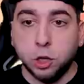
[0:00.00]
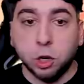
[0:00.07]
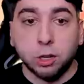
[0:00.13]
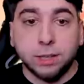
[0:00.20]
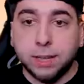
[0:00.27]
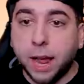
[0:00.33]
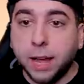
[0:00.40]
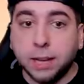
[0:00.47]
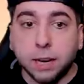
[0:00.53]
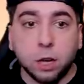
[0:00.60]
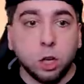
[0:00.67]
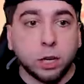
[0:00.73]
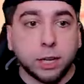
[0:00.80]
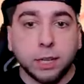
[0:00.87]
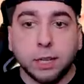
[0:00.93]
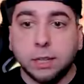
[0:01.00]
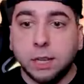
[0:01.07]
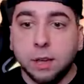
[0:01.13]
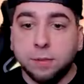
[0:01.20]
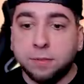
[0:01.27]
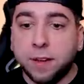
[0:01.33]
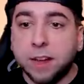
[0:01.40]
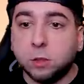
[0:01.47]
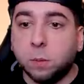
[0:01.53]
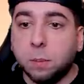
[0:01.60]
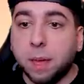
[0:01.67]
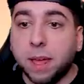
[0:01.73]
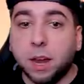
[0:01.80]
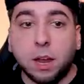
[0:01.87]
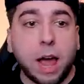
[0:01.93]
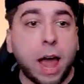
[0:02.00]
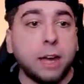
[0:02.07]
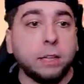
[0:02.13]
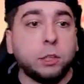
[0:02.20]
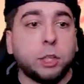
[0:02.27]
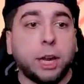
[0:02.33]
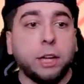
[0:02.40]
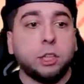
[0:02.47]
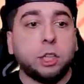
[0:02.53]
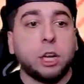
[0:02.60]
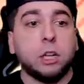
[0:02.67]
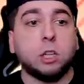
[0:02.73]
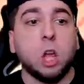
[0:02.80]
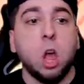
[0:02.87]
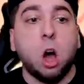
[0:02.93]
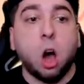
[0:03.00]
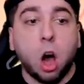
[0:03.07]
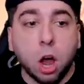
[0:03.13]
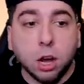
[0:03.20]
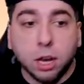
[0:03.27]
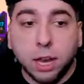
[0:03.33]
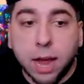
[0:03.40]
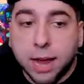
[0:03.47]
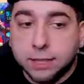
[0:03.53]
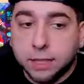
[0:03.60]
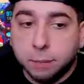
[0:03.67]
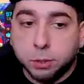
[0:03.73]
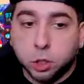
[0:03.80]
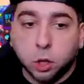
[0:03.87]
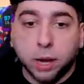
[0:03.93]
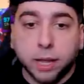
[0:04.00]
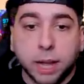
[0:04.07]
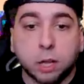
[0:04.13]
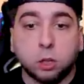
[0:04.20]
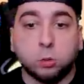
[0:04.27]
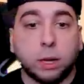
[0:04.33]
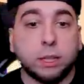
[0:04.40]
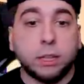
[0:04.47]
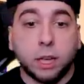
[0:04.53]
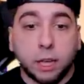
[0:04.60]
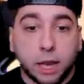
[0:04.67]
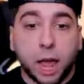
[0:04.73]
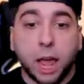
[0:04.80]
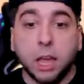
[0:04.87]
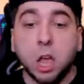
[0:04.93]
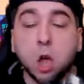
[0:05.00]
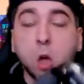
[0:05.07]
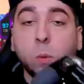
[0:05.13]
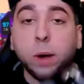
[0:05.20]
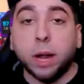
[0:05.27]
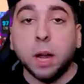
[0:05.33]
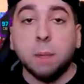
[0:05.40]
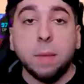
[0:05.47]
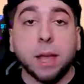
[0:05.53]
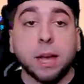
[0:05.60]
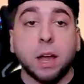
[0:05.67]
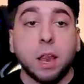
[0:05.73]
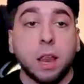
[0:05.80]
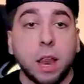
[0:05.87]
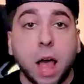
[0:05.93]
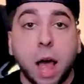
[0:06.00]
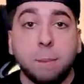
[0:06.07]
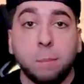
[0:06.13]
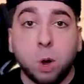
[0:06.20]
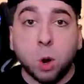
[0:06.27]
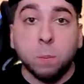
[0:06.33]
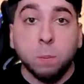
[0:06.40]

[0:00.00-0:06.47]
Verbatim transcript: You're taking a look at the defense. We made a lot of changes on the last episode, and guess what? Today, we're going to make a lot more